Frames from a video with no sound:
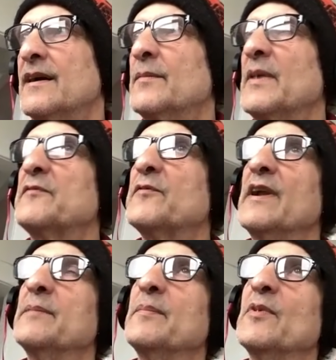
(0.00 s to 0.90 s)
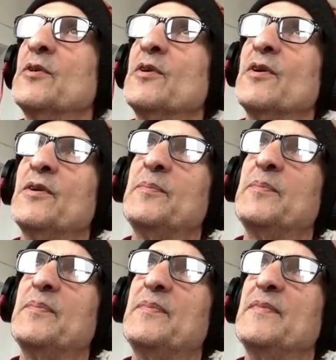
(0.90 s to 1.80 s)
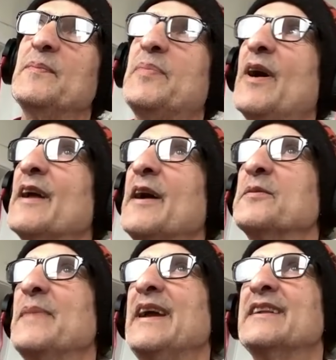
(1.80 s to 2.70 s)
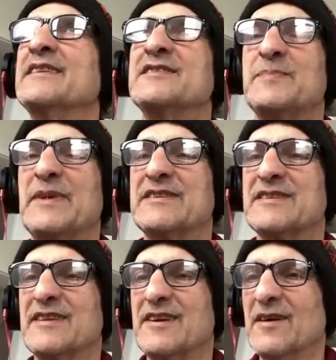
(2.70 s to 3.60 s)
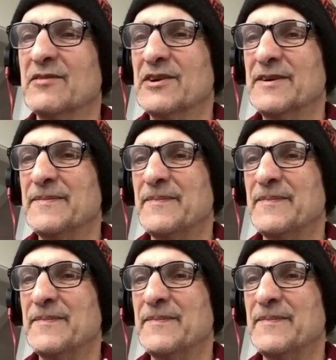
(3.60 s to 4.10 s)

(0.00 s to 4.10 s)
my friend Merle bought Iron Maiden just because of the cover.